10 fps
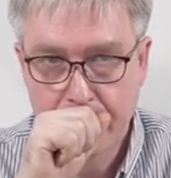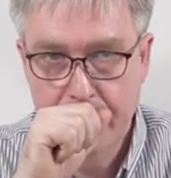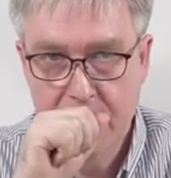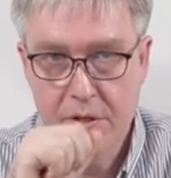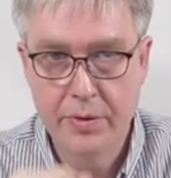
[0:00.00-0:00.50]

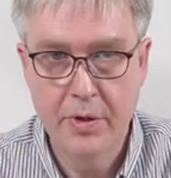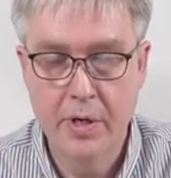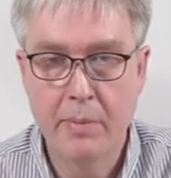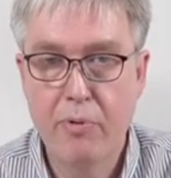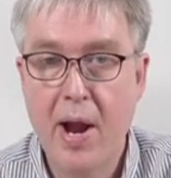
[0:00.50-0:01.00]
So they're
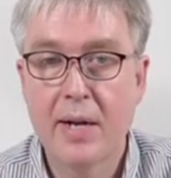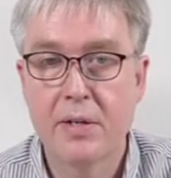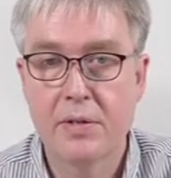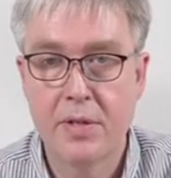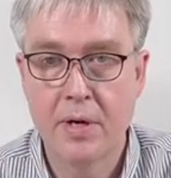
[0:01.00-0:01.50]
going to
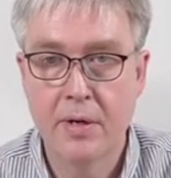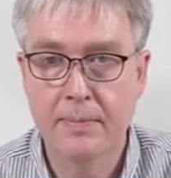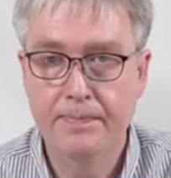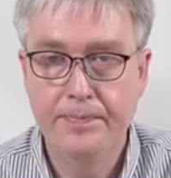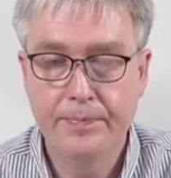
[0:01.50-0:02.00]
practice their
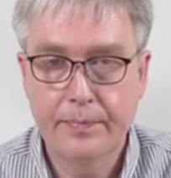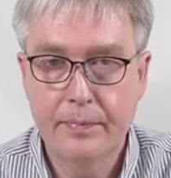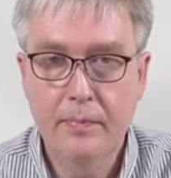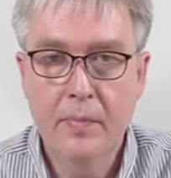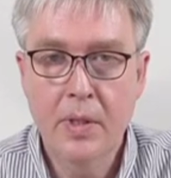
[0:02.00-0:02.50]

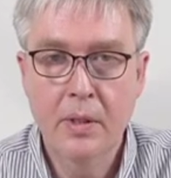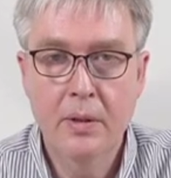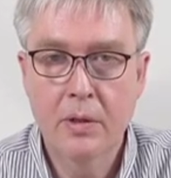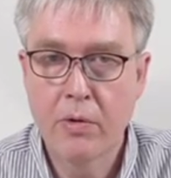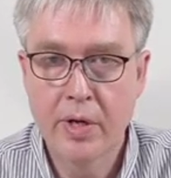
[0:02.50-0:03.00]

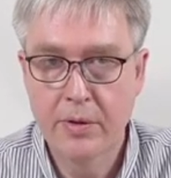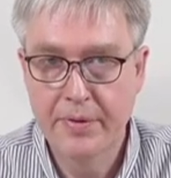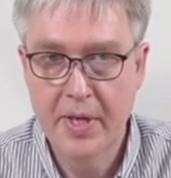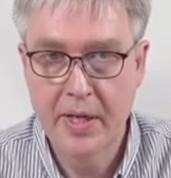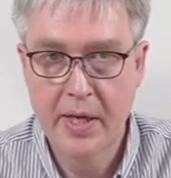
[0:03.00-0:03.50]
critical
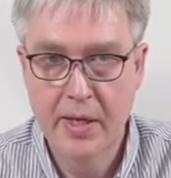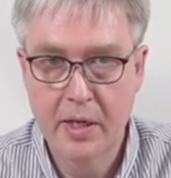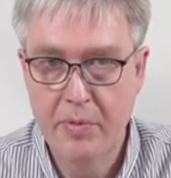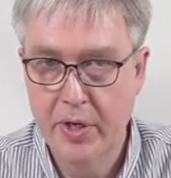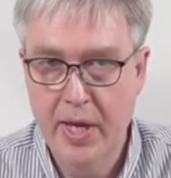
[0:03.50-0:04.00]
thinking,
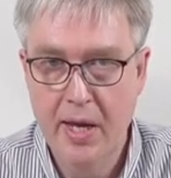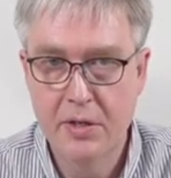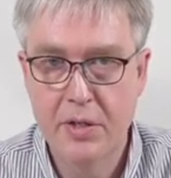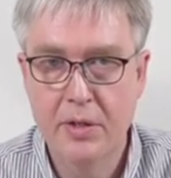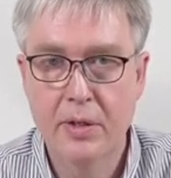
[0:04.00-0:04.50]

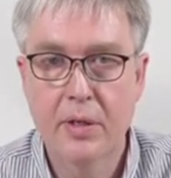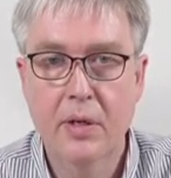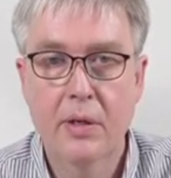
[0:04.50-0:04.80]
communication,